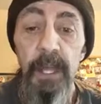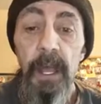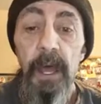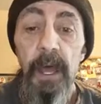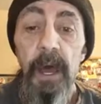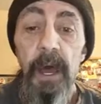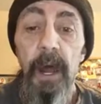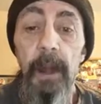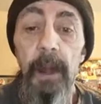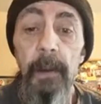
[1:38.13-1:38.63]

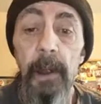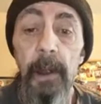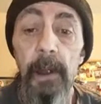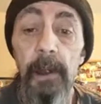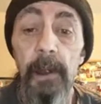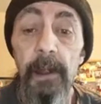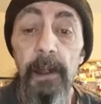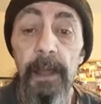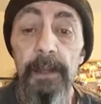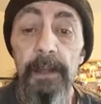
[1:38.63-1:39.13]

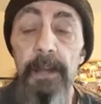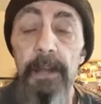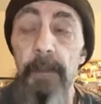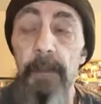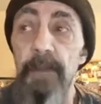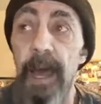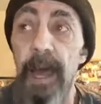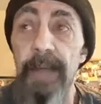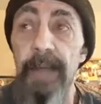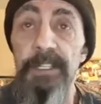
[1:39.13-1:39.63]
our income
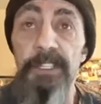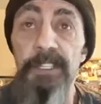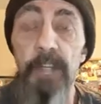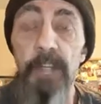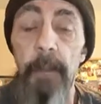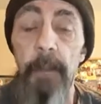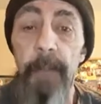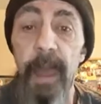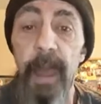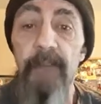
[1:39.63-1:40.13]
taxes, are
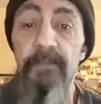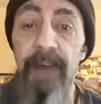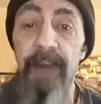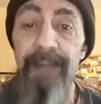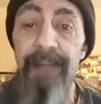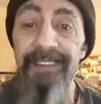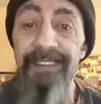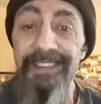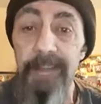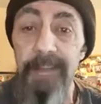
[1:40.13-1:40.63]
paid
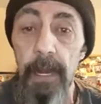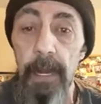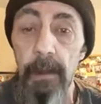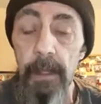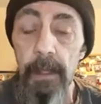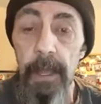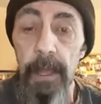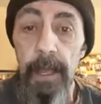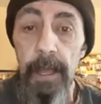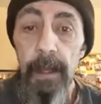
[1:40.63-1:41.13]

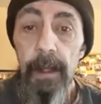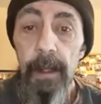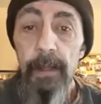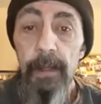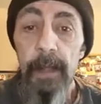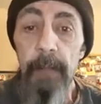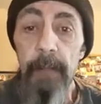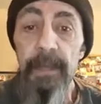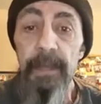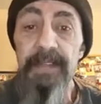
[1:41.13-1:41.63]
voluntarily.
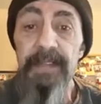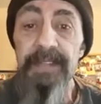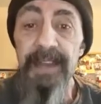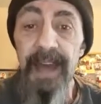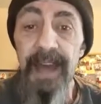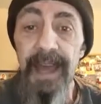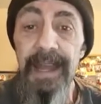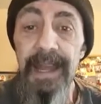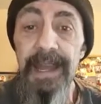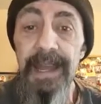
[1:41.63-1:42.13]
That means
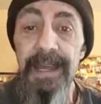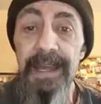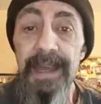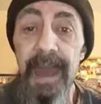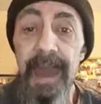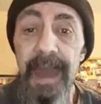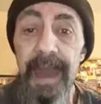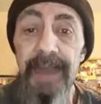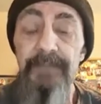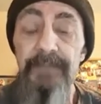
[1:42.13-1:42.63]

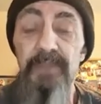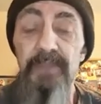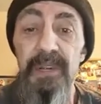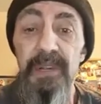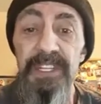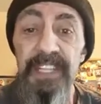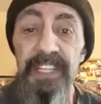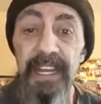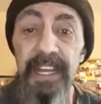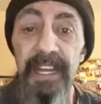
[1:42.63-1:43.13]

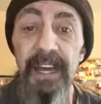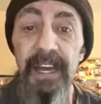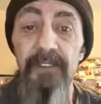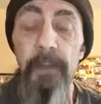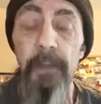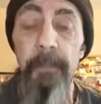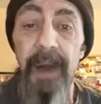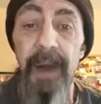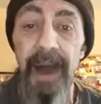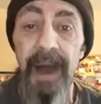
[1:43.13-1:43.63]
98% of the
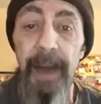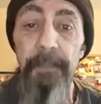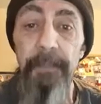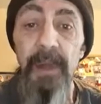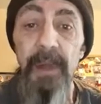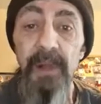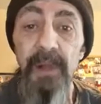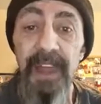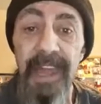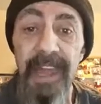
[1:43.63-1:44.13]

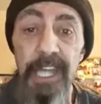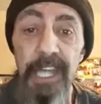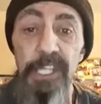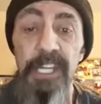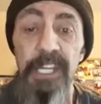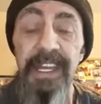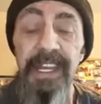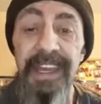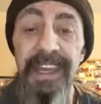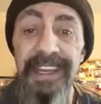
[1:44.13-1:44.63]

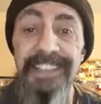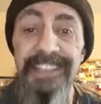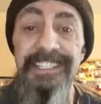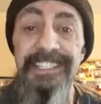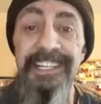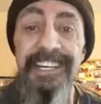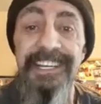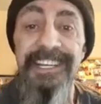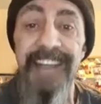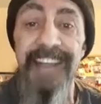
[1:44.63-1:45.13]
population is
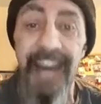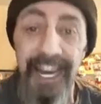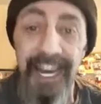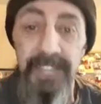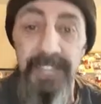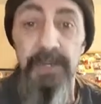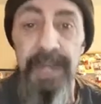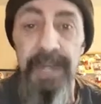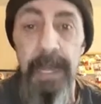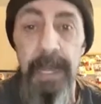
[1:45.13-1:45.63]

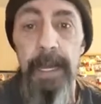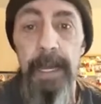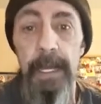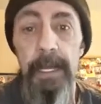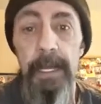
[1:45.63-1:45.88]
indoctrinated.